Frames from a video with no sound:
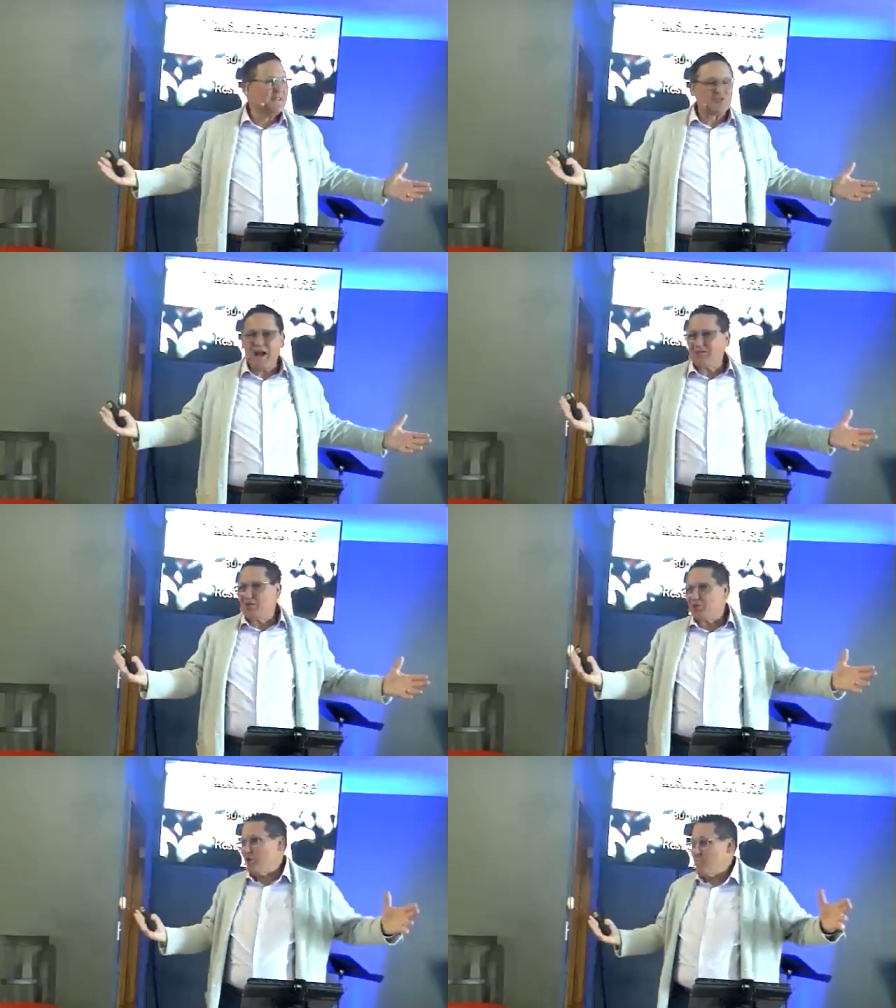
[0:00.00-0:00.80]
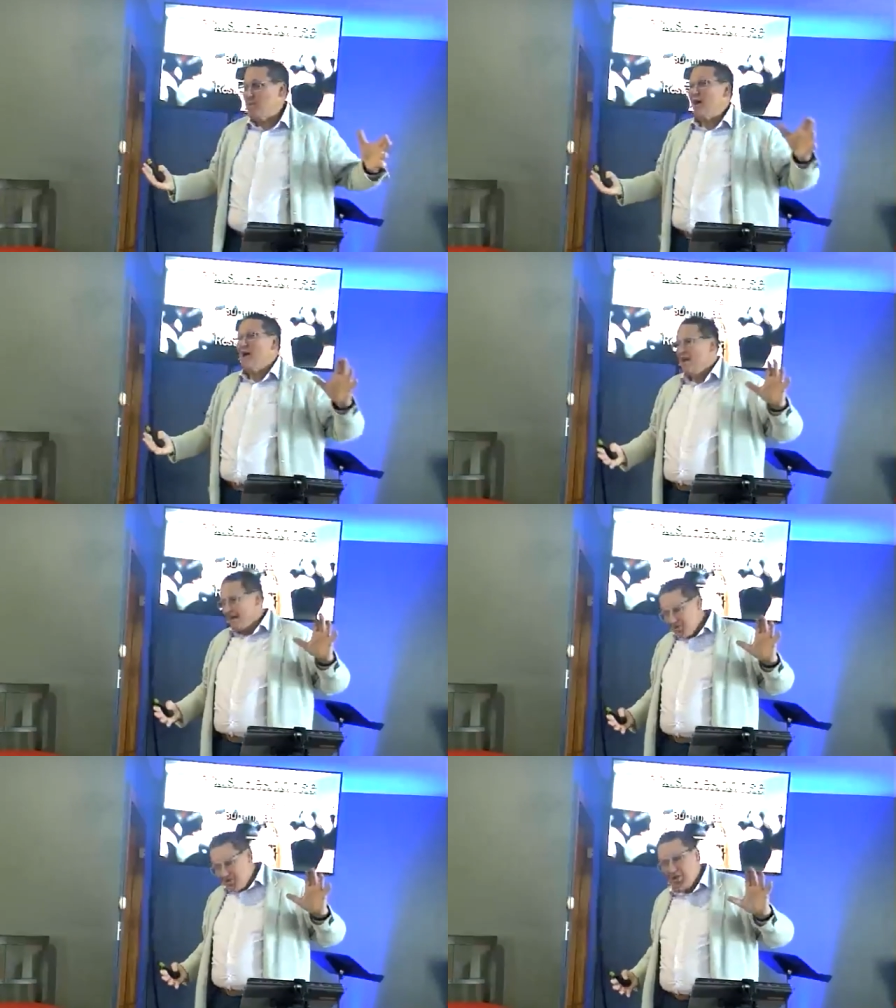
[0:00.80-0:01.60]
It's not just going to be a
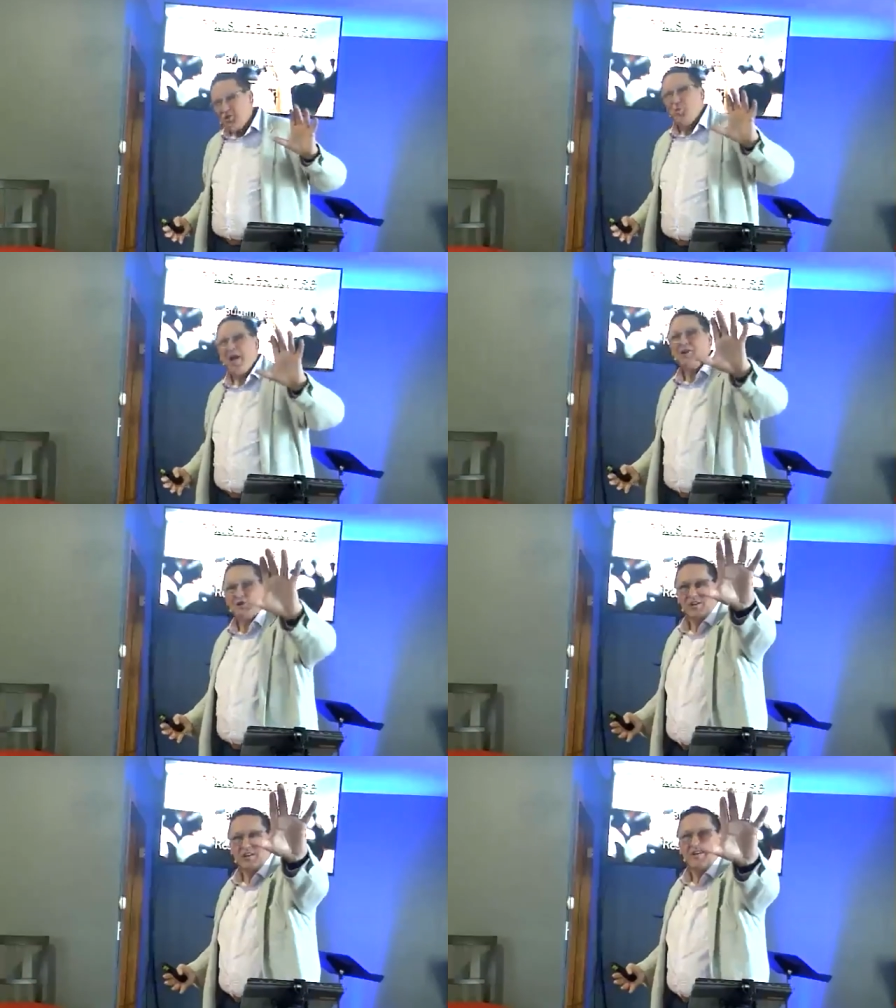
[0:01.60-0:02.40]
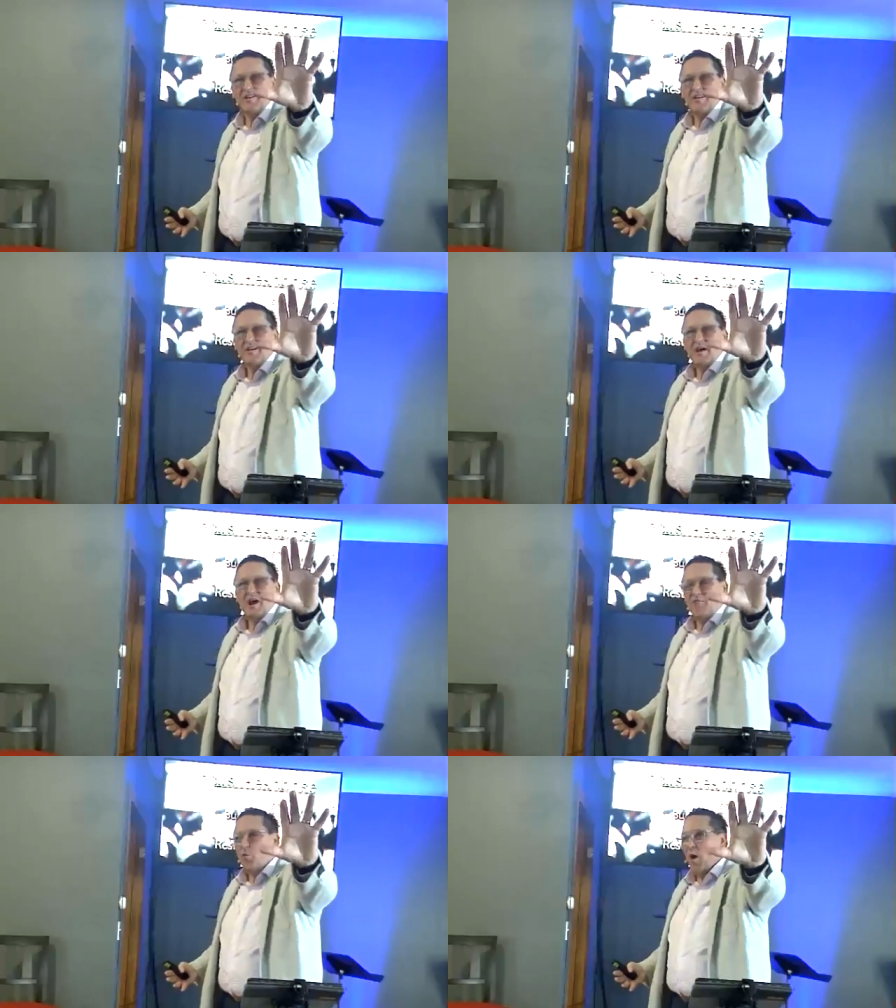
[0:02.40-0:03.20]
continuation
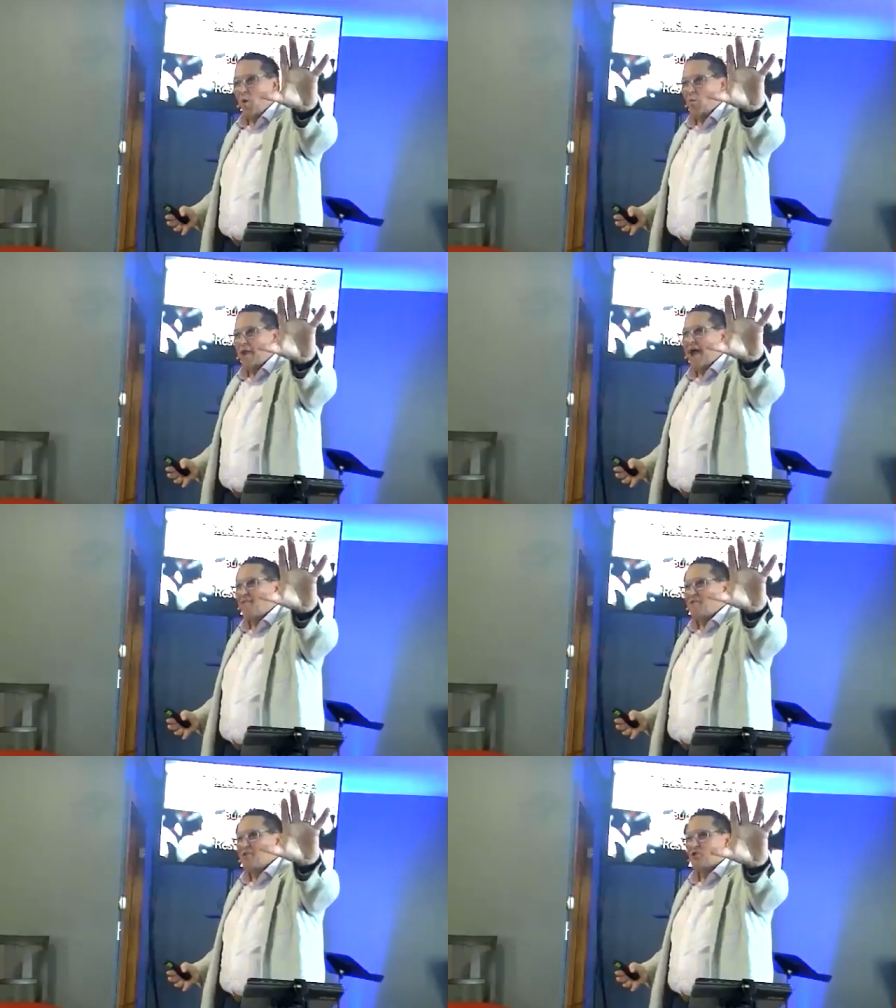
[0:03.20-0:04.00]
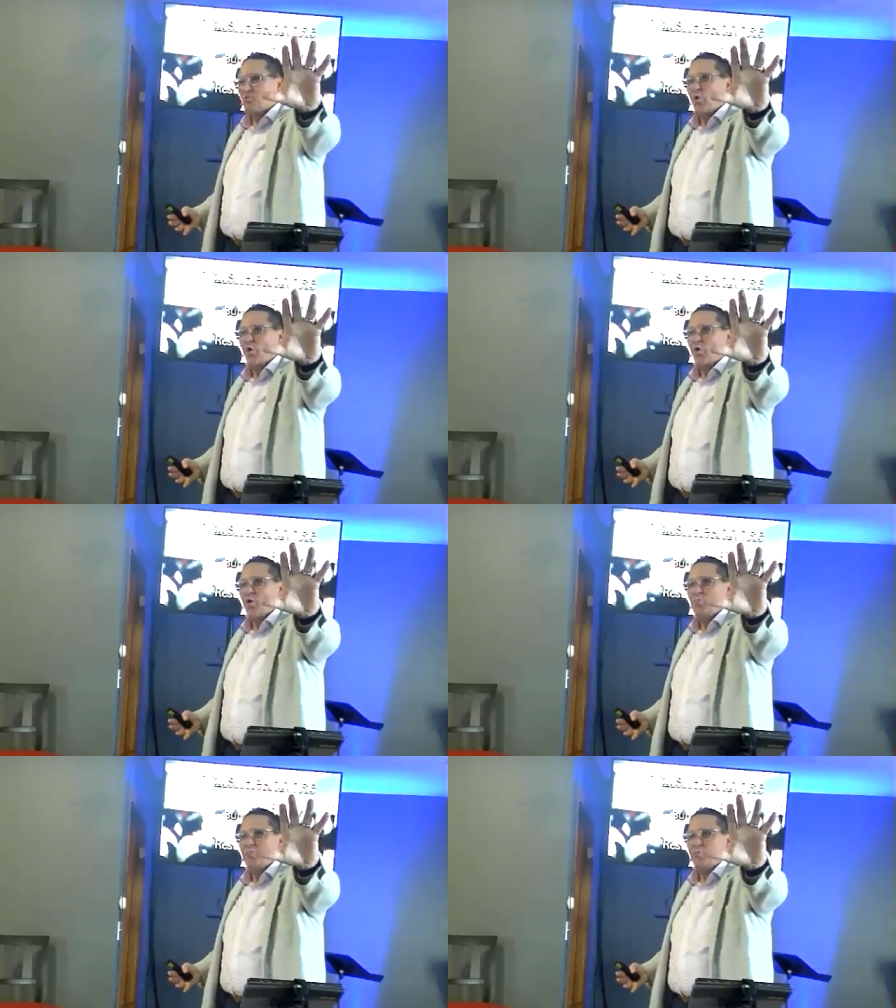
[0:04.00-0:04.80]
of what we have in this
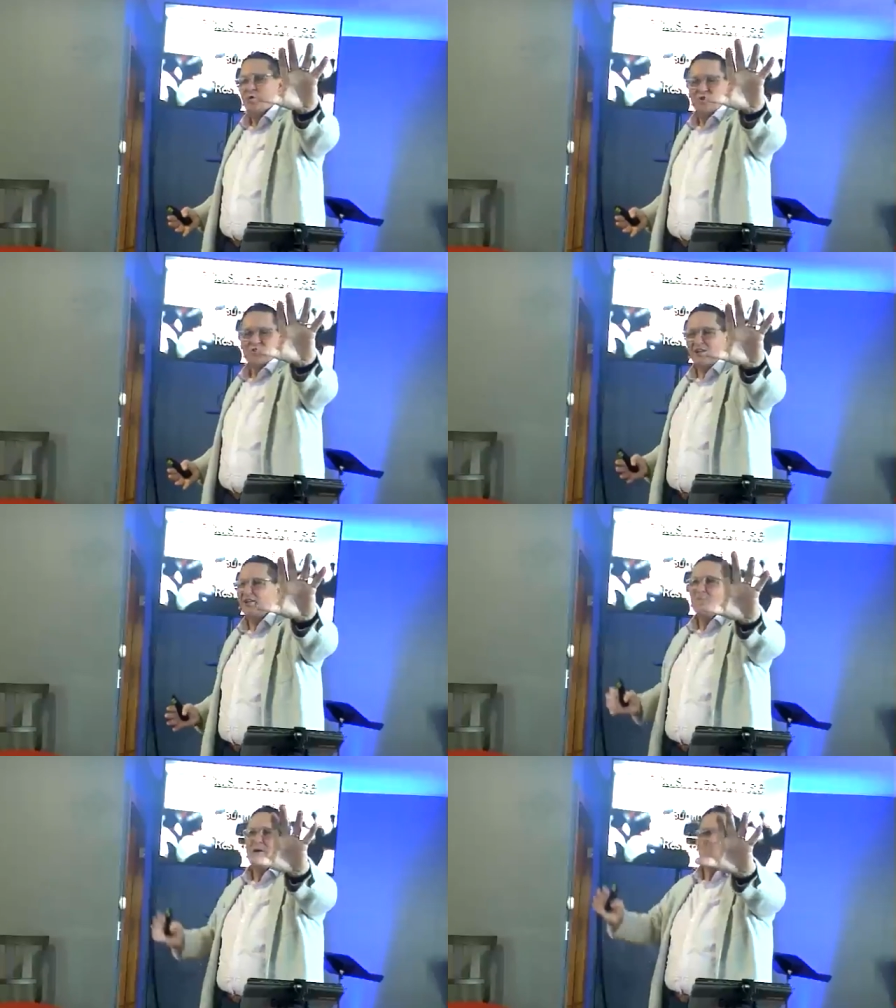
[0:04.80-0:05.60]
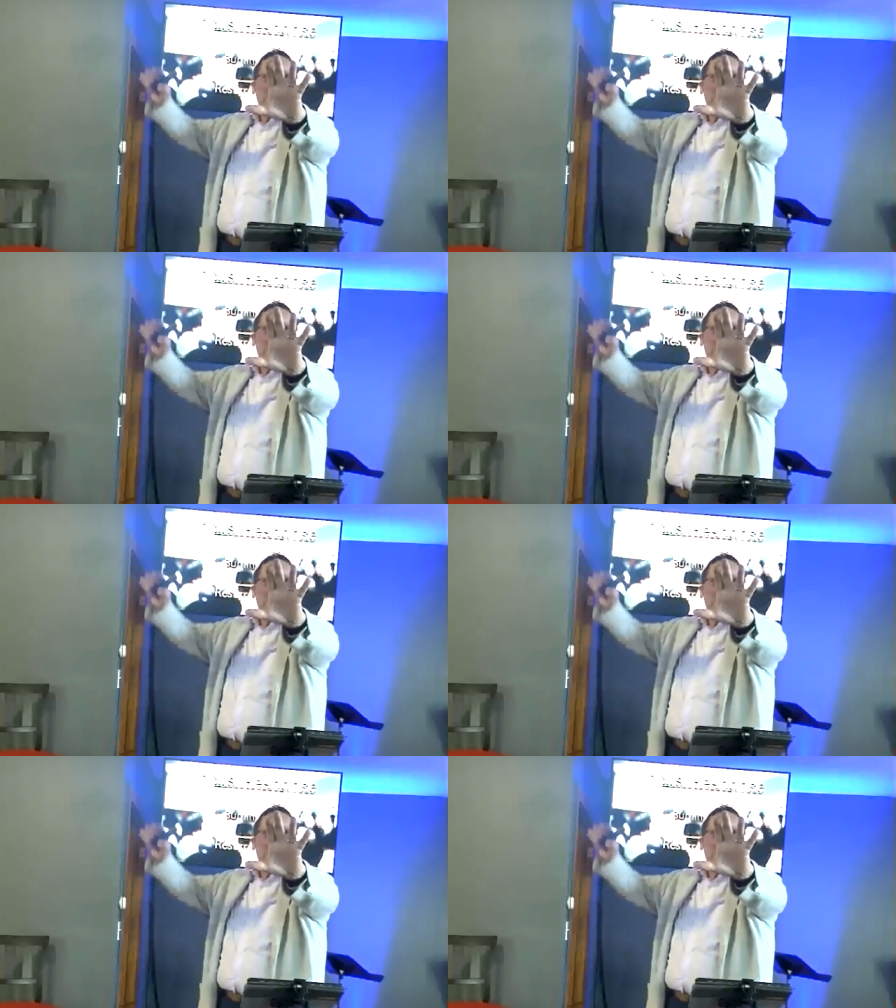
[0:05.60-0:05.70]
world with just a little bit